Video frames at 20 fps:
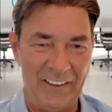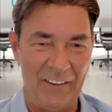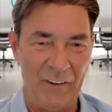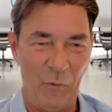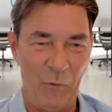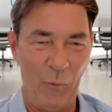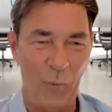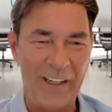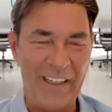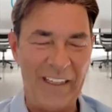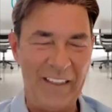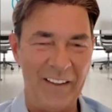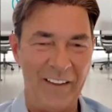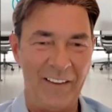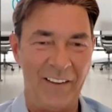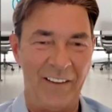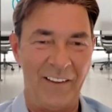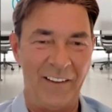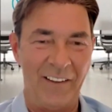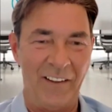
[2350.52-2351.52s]

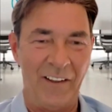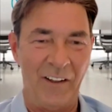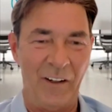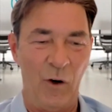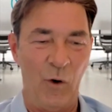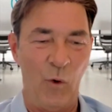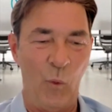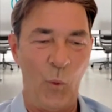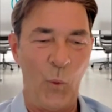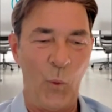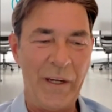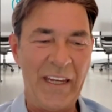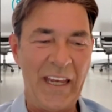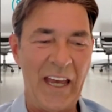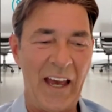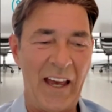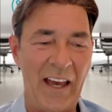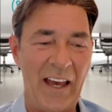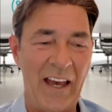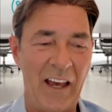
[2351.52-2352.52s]
We
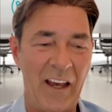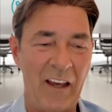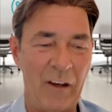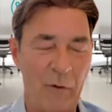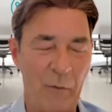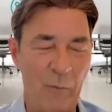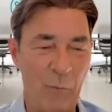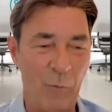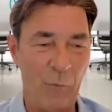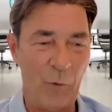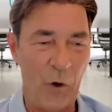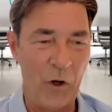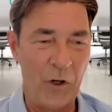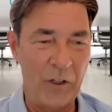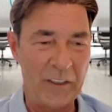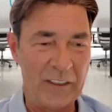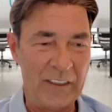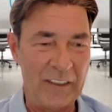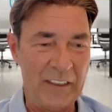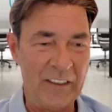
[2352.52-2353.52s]
are
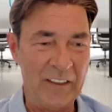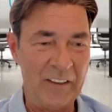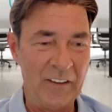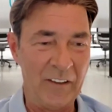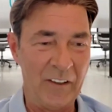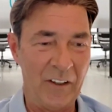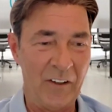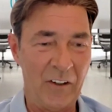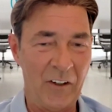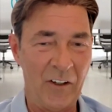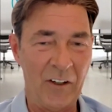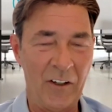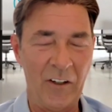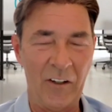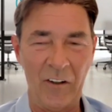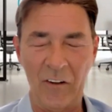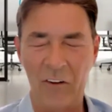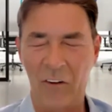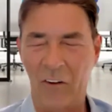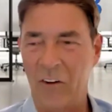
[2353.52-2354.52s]
working
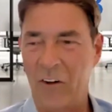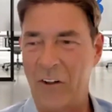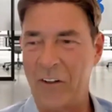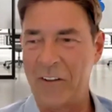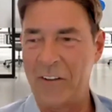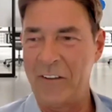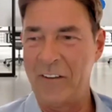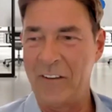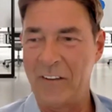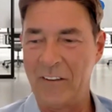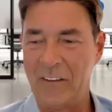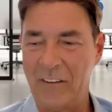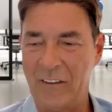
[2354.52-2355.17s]
on